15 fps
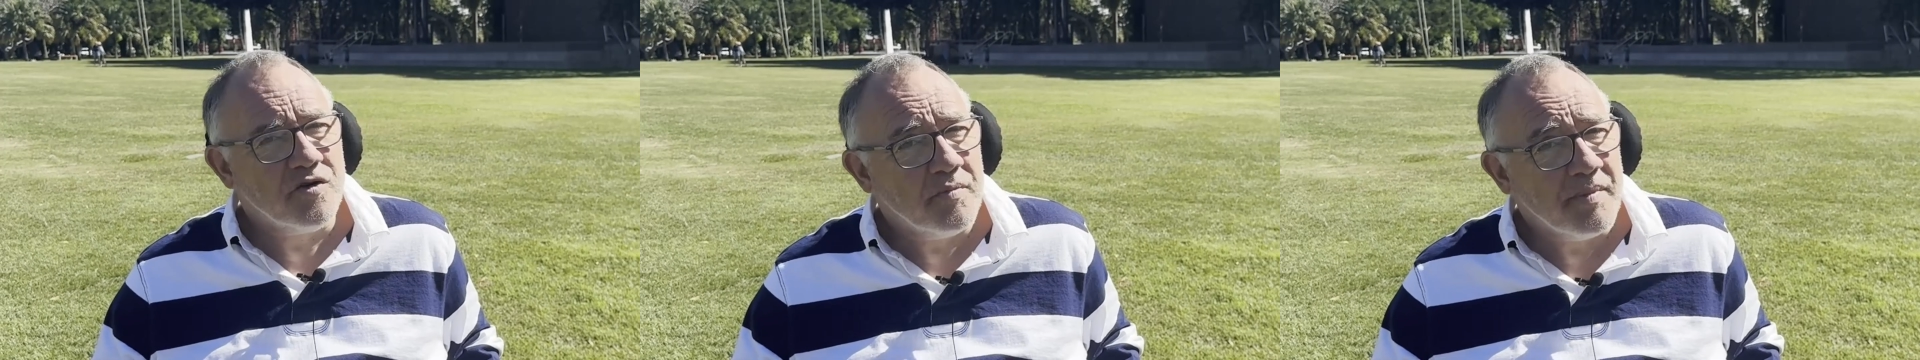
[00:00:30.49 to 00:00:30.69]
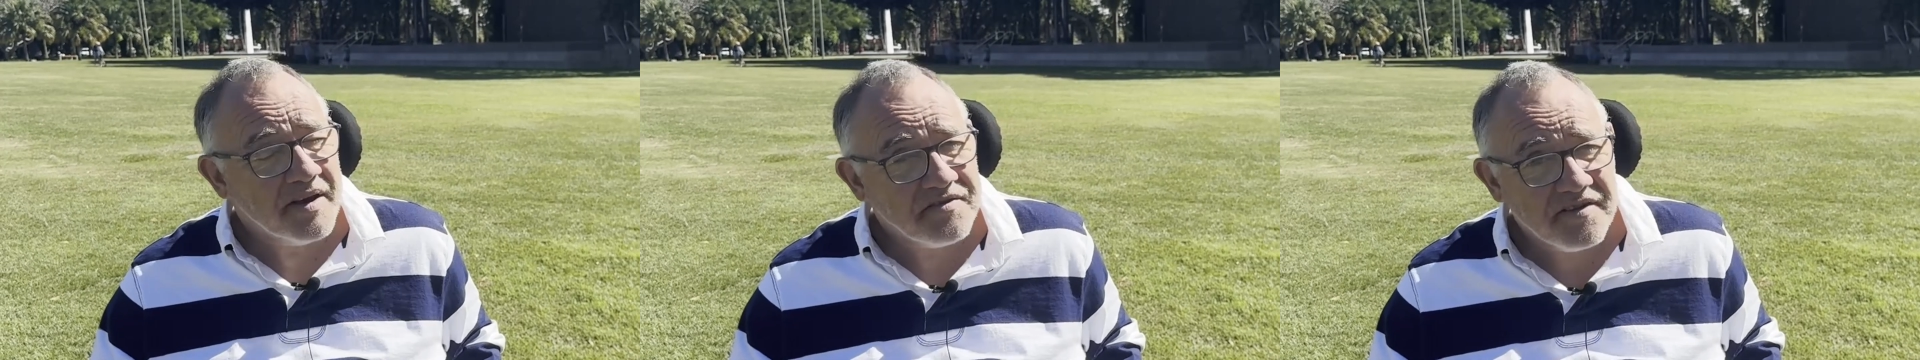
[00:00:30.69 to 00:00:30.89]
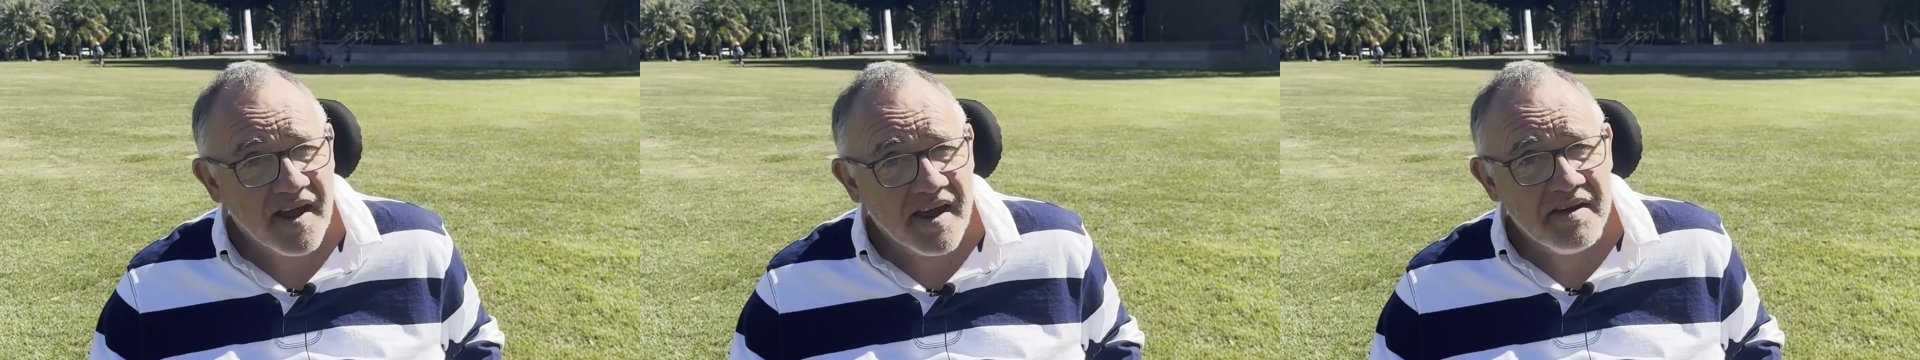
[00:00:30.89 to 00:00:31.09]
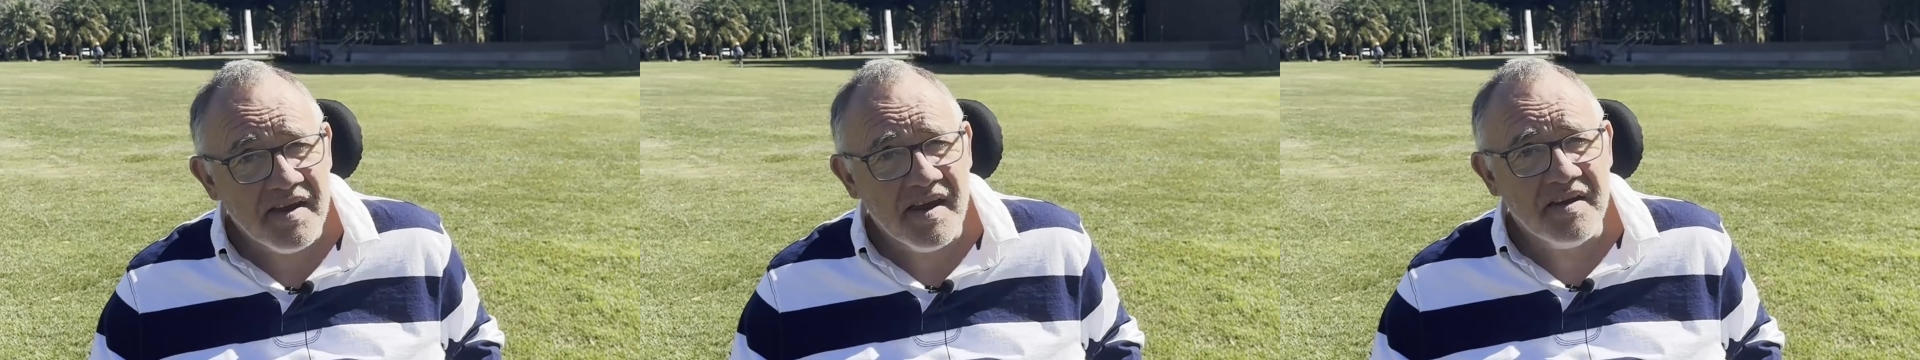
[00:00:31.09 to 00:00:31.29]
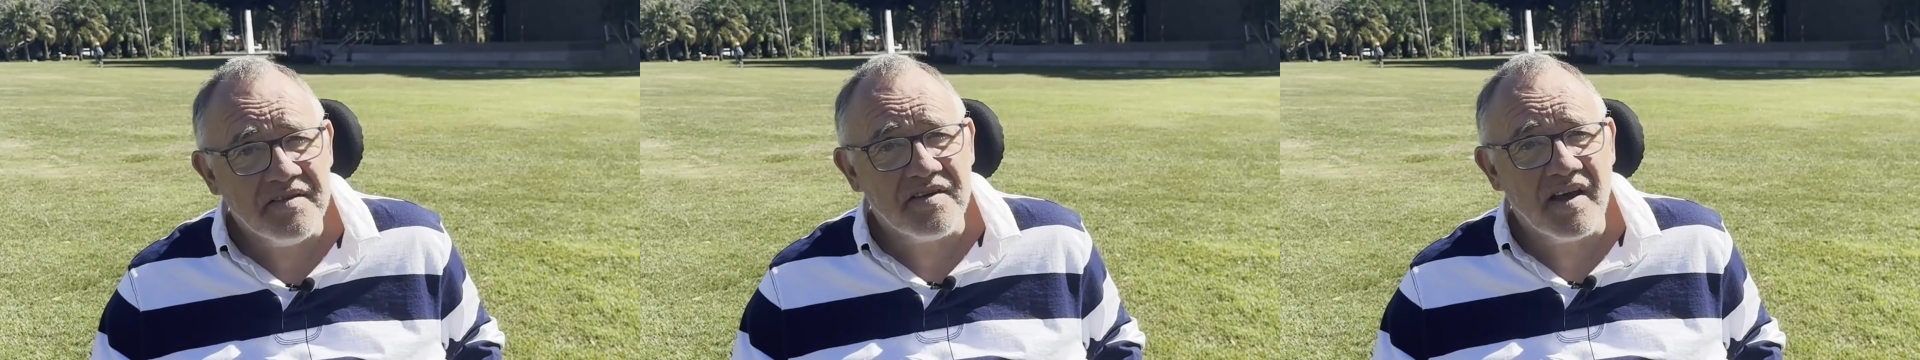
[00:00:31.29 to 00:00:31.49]
almost 10
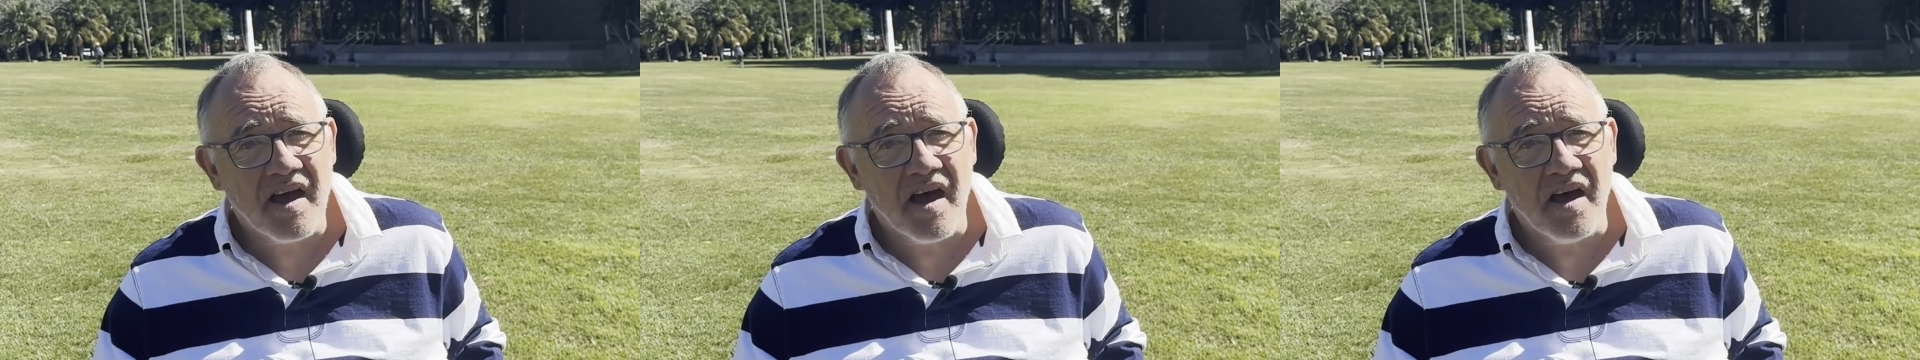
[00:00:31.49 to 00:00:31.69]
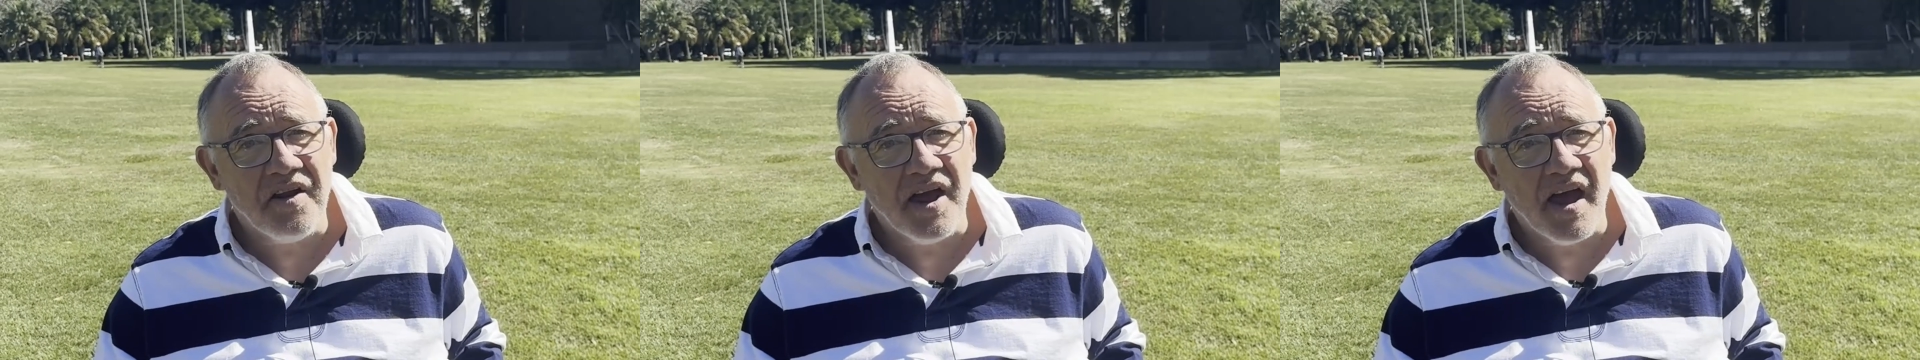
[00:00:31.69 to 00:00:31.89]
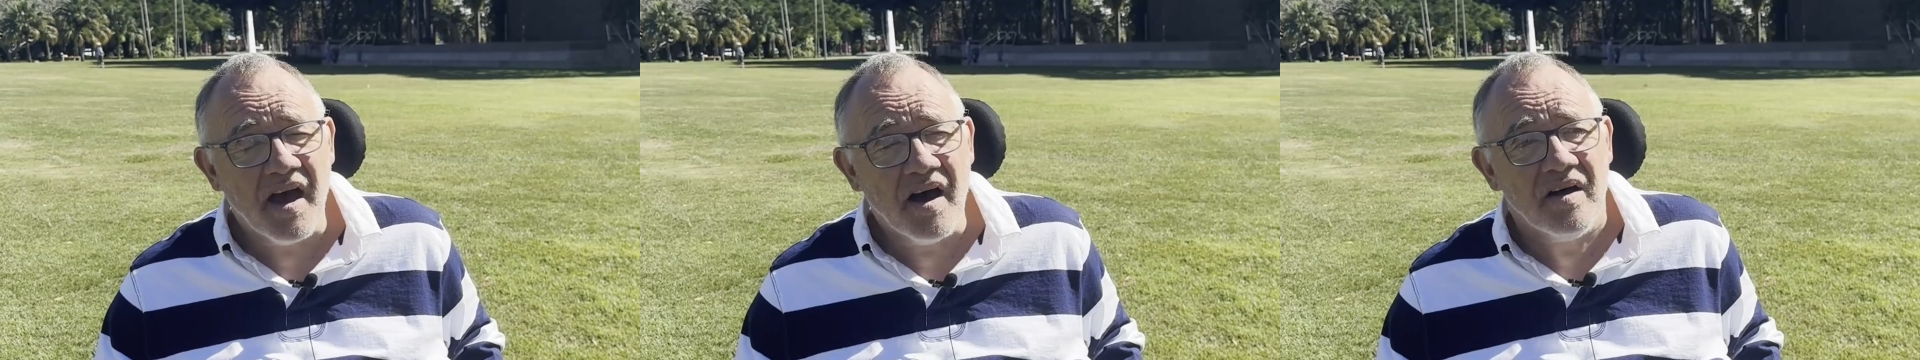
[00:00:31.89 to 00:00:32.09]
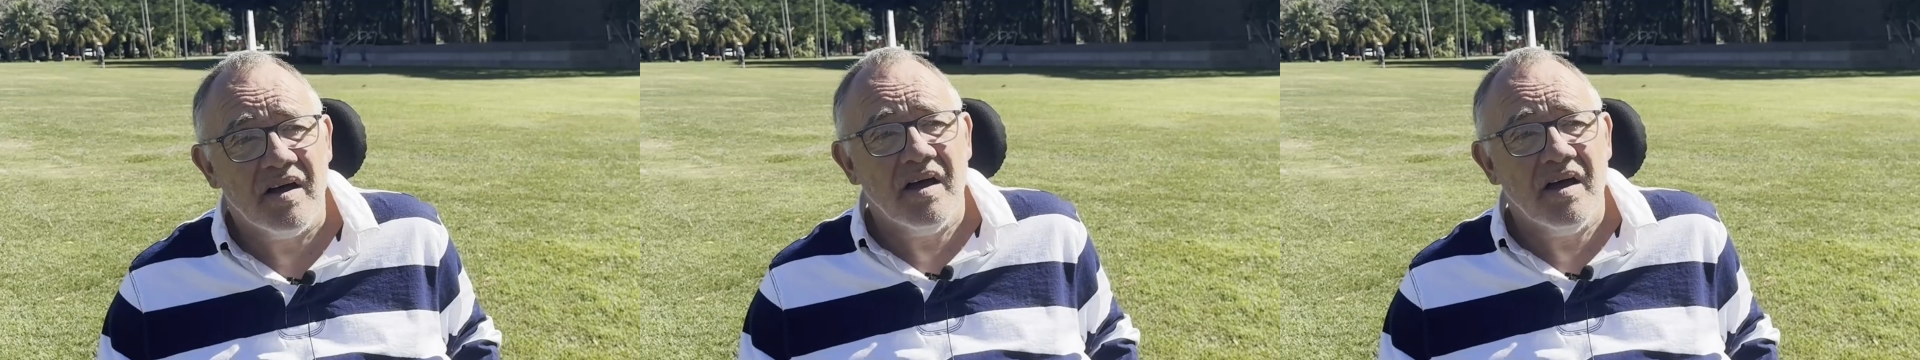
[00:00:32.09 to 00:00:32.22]
years ago now,